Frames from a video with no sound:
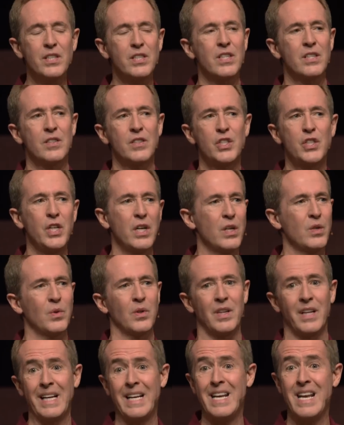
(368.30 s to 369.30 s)
this is
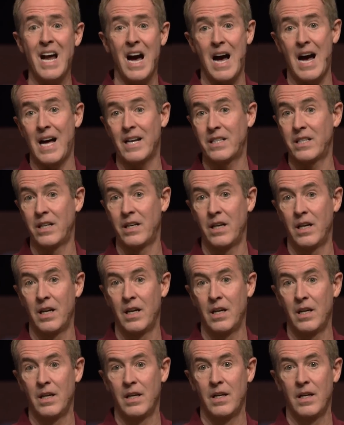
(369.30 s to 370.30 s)
generally not
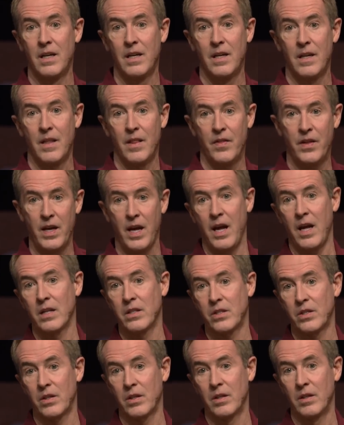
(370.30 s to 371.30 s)
the
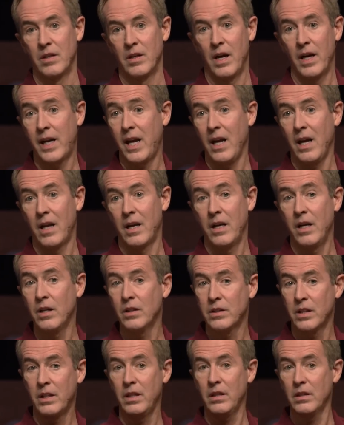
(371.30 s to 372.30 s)
answer. Again,
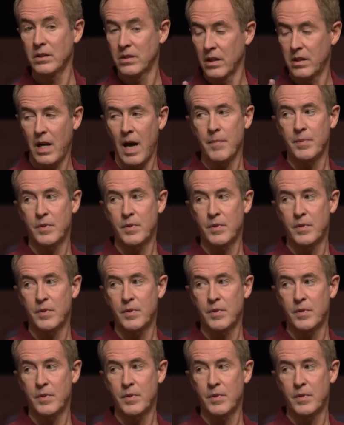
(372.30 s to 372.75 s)
here's an